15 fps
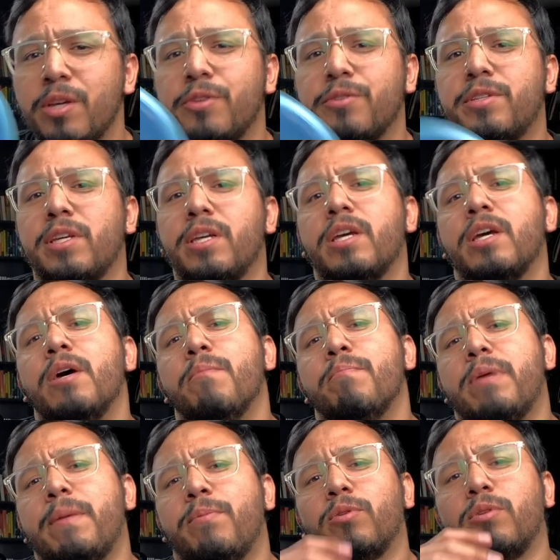see,
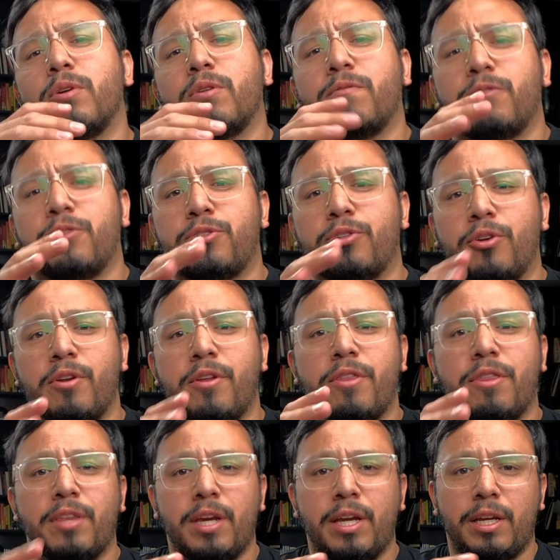people look for certain
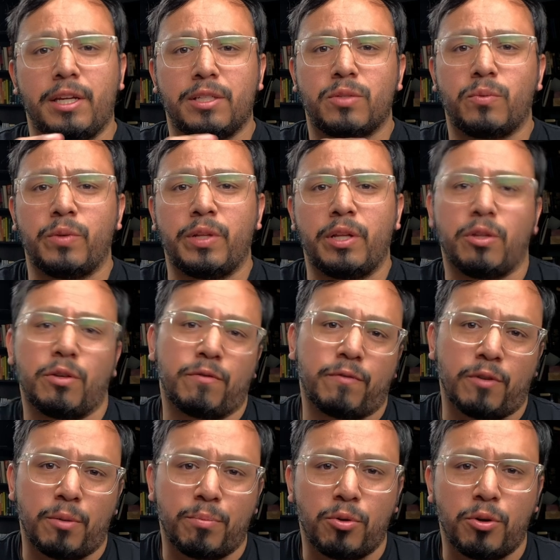things when they look
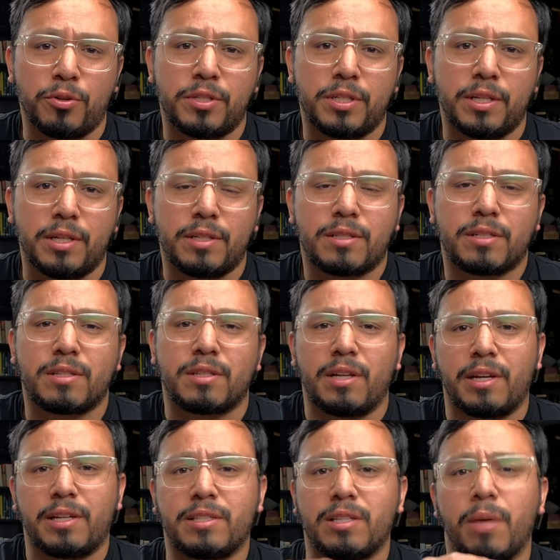for approach discs.
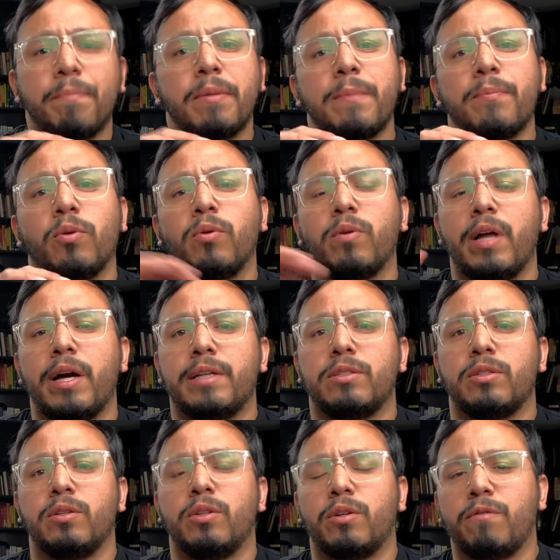Like, some people like
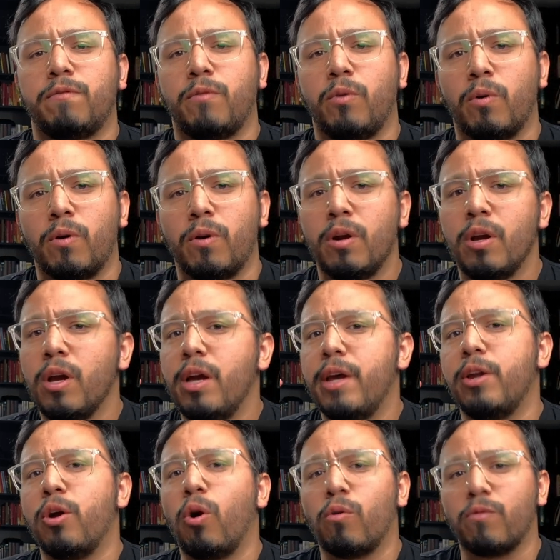to look for
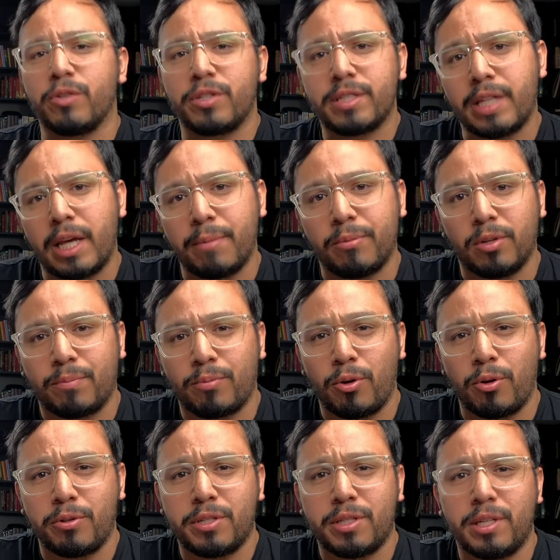an overstable
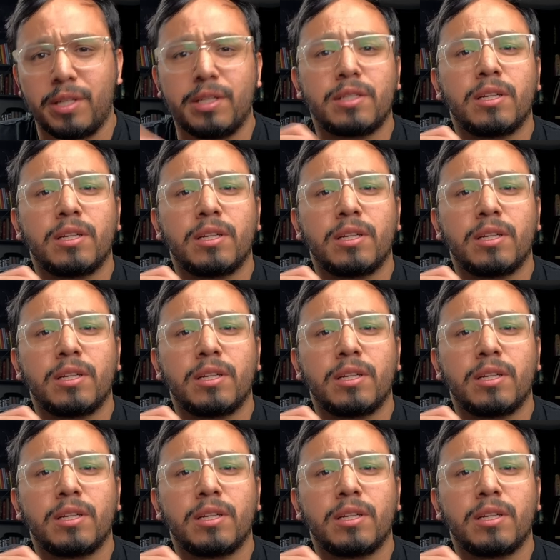approach disc,